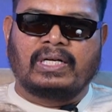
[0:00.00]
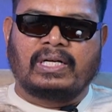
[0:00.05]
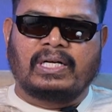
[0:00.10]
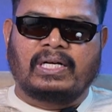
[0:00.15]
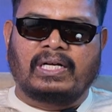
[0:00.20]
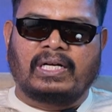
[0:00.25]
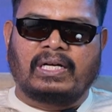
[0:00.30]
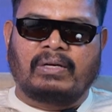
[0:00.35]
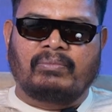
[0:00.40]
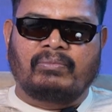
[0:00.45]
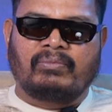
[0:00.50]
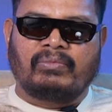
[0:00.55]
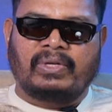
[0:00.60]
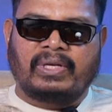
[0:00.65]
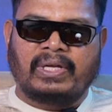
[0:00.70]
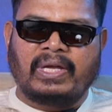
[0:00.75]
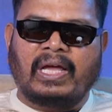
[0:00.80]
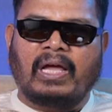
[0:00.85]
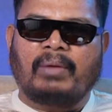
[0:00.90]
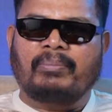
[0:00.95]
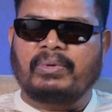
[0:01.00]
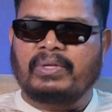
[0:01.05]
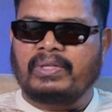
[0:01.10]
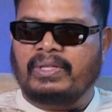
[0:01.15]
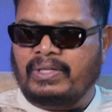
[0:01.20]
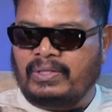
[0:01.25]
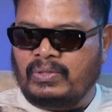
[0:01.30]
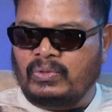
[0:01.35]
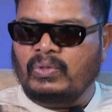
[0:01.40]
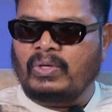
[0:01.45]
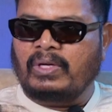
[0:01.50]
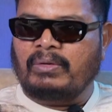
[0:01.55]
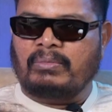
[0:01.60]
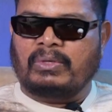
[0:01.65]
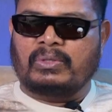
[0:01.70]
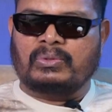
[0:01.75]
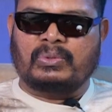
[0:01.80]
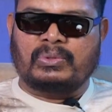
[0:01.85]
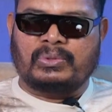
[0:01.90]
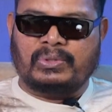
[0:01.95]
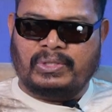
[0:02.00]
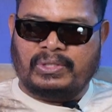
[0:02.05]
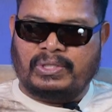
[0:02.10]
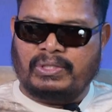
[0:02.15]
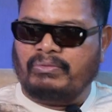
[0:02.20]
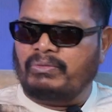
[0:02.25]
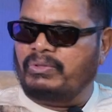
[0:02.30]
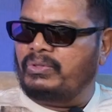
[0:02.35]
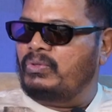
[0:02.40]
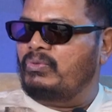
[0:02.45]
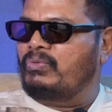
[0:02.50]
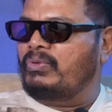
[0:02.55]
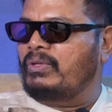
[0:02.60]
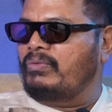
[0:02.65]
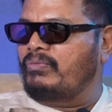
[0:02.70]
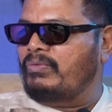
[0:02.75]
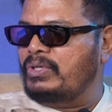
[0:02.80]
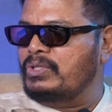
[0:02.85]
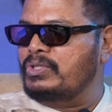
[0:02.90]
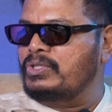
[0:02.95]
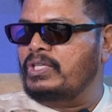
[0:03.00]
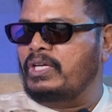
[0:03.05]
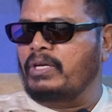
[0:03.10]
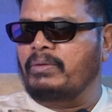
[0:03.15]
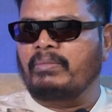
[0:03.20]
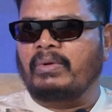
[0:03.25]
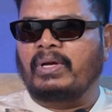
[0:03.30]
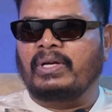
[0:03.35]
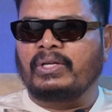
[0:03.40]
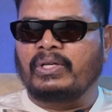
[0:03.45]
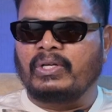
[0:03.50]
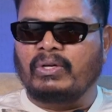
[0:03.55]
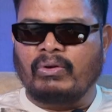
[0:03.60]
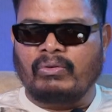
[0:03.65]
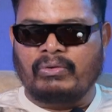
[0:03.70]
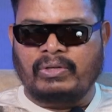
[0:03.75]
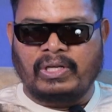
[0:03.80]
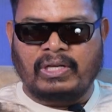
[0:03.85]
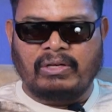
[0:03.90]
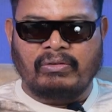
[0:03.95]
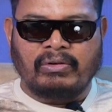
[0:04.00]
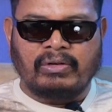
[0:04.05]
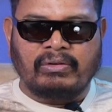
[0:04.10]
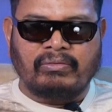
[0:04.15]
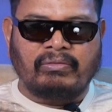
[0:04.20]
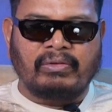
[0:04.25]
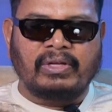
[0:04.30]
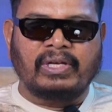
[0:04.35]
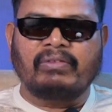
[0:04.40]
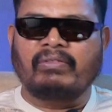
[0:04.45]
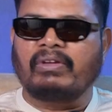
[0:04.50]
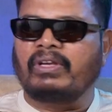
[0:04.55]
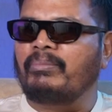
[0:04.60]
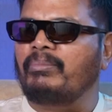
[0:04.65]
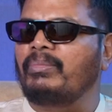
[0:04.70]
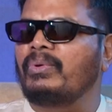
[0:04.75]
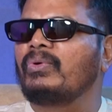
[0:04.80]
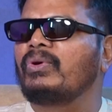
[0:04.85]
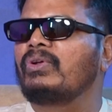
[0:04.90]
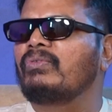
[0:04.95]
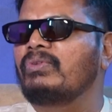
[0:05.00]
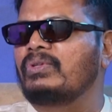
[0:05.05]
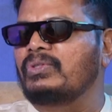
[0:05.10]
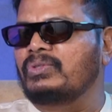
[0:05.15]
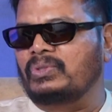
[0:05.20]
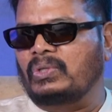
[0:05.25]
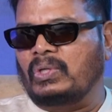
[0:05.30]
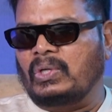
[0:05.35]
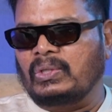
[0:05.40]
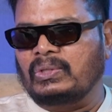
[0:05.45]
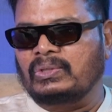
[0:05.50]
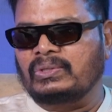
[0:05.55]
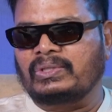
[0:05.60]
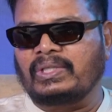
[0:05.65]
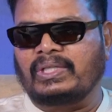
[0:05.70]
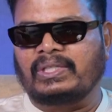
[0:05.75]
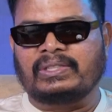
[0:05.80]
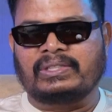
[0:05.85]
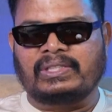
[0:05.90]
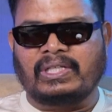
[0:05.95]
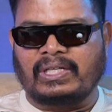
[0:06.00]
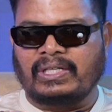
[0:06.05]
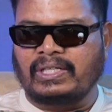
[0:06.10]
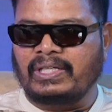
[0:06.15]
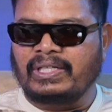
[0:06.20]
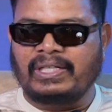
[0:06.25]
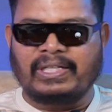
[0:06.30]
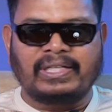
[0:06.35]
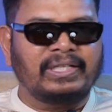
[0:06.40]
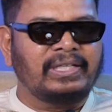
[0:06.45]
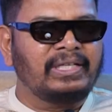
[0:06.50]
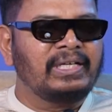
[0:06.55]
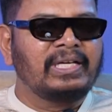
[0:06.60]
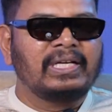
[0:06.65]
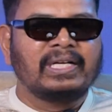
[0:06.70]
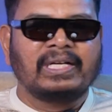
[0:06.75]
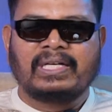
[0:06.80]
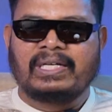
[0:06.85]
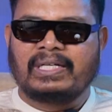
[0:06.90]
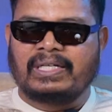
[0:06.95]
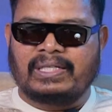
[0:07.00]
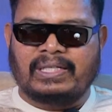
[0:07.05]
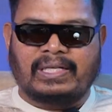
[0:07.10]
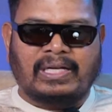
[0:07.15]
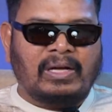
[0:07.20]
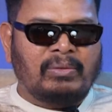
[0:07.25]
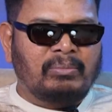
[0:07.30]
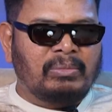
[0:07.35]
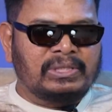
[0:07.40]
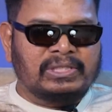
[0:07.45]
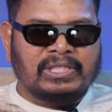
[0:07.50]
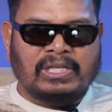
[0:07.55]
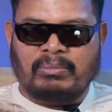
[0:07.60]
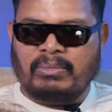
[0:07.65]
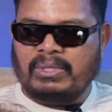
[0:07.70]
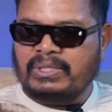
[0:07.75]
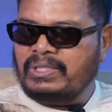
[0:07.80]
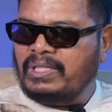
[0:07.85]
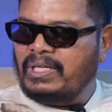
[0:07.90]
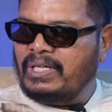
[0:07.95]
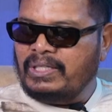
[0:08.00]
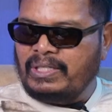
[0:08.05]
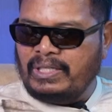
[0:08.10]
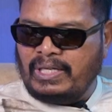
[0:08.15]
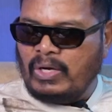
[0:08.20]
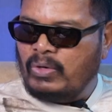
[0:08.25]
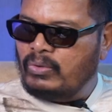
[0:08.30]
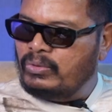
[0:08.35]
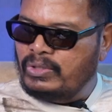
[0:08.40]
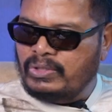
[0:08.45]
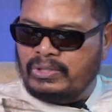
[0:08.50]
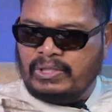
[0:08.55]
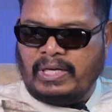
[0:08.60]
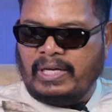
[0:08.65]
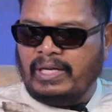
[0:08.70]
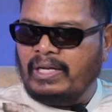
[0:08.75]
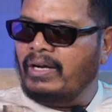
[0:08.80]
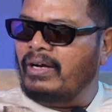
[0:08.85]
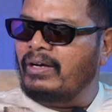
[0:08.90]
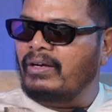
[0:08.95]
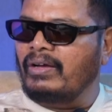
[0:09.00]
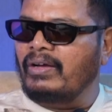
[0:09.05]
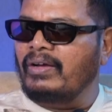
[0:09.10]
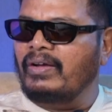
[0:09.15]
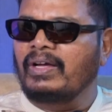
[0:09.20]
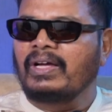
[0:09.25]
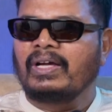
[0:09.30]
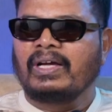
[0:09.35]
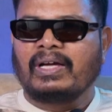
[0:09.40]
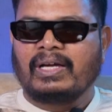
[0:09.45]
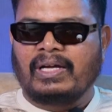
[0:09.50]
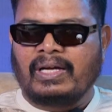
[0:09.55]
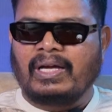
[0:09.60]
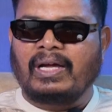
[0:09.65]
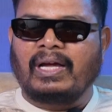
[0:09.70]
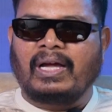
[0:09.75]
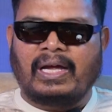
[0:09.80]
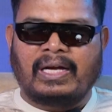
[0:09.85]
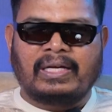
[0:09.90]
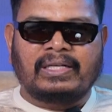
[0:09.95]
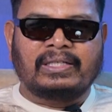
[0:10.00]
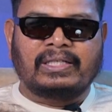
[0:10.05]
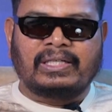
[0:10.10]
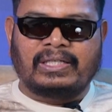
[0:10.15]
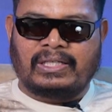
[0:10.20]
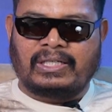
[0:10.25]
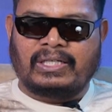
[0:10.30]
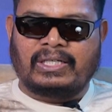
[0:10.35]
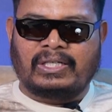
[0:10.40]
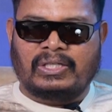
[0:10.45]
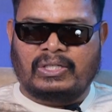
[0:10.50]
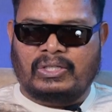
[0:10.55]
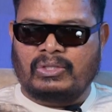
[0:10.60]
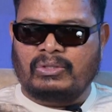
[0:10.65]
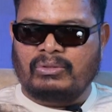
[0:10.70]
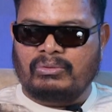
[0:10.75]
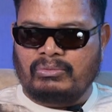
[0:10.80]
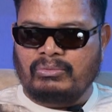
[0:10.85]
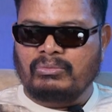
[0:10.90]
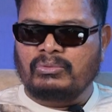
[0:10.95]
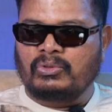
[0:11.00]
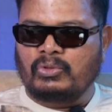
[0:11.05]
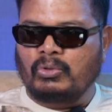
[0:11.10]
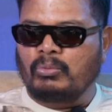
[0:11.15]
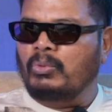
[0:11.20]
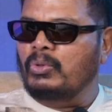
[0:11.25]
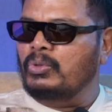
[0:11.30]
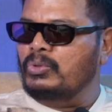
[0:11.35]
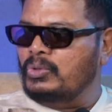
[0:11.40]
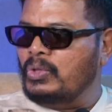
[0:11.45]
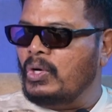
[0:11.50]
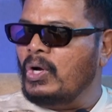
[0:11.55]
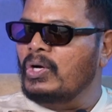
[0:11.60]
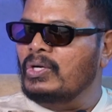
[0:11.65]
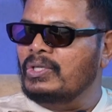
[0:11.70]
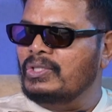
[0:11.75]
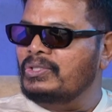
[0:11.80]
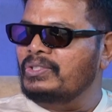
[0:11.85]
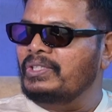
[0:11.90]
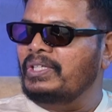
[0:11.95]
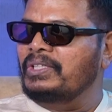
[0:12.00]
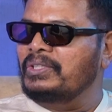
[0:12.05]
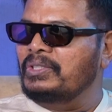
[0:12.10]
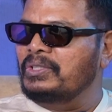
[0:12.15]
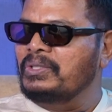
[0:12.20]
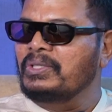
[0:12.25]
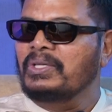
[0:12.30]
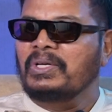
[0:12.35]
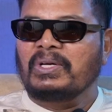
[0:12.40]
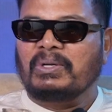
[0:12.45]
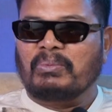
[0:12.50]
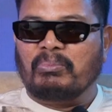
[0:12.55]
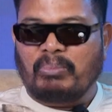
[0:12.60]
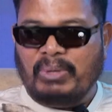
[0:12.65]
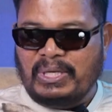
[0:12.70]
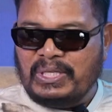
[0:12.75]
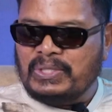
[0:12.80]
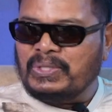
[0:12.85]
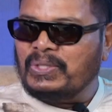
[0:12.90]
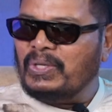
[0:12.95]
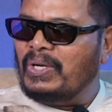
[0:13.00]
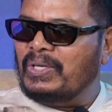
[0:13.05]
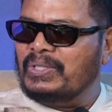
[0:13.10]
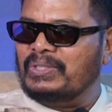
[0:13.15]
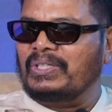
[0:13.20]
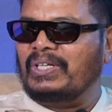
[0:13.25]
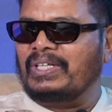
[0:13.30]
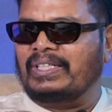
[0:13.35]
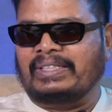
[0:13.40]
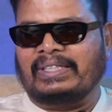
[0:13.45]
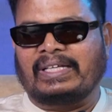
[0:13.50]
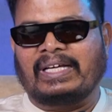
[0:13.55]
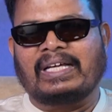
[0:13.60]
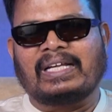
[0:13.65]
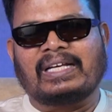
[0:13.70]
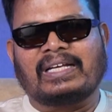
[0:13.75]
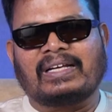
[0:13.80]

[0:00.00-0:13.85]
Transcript: I'm very happy that, no, I'm associating with you for the first time, and you have delivered very, very beautiful songs, and Jaragandi, Rama Cha Macha, and now this Hairana, and two more songs. Beat songs are there.